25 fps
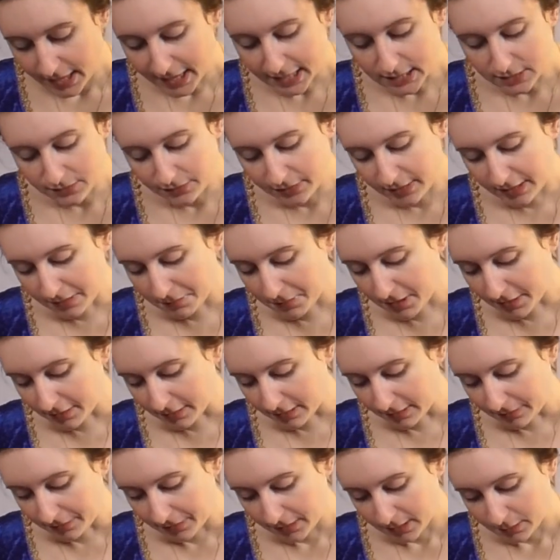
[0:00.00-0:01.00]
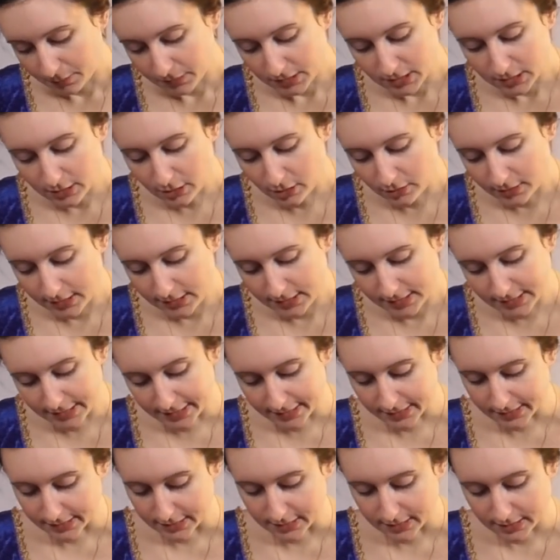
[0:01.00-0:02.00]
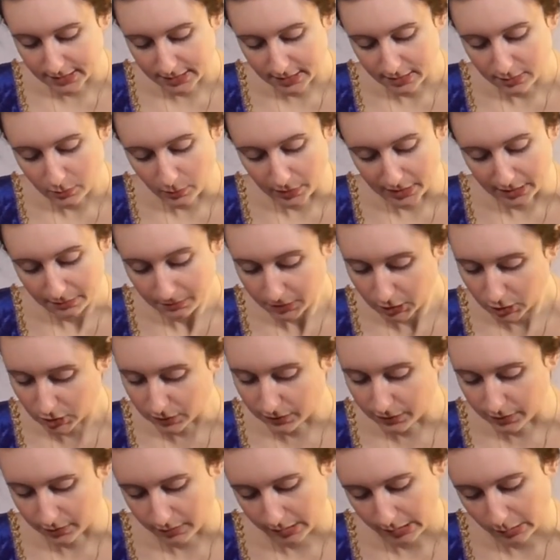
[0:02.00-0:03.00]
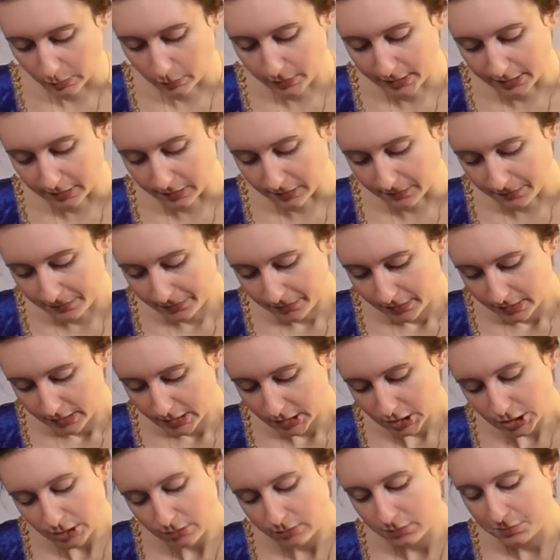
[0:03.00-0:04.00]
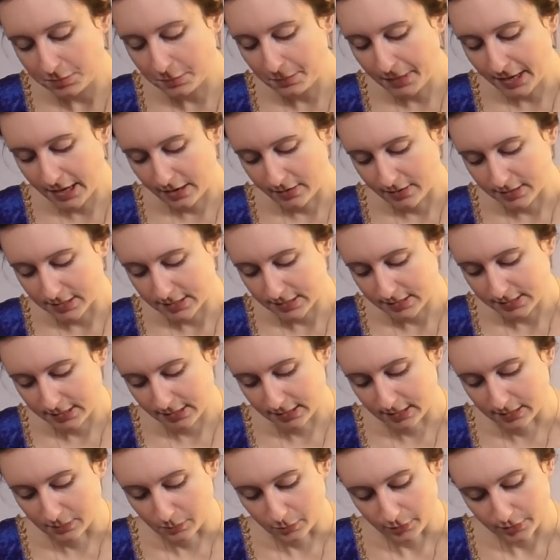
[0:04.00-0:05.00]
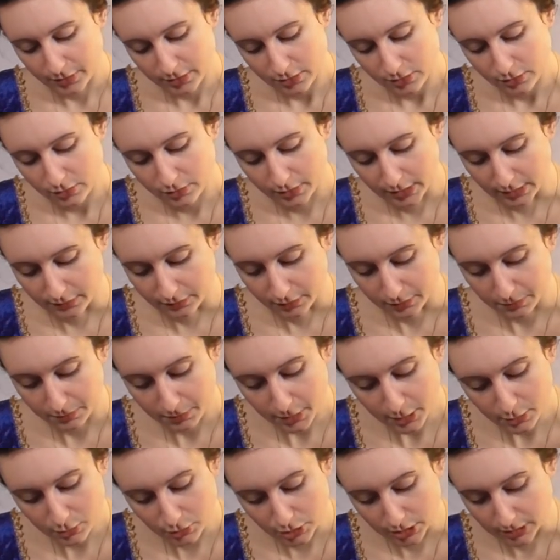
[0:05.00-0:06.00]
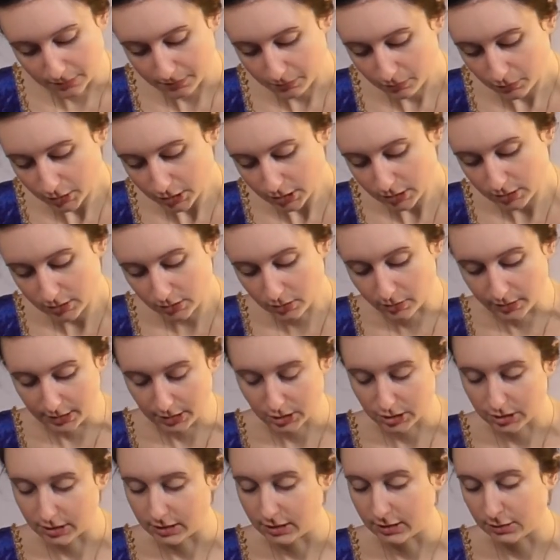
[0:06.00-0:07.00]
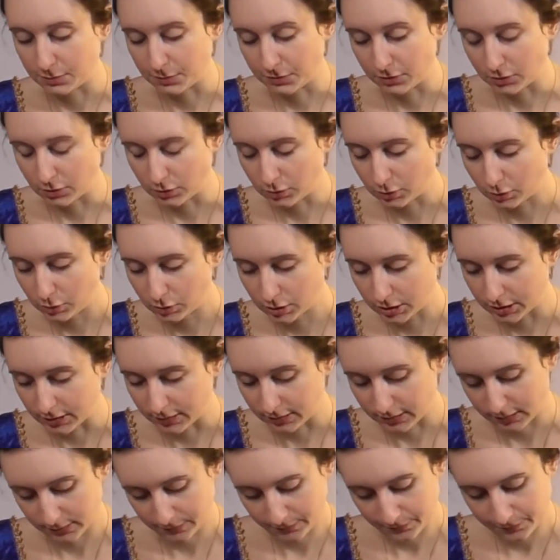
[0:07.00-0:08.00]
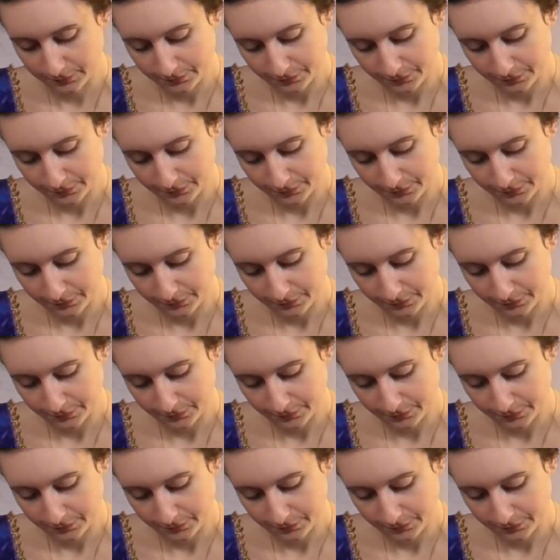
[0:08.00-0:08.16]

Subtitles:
As for their mother, Mr. Collins' letter had done away much of her ill will, and she was preparing to see him with a degree of composure which astonished her husband and daughters.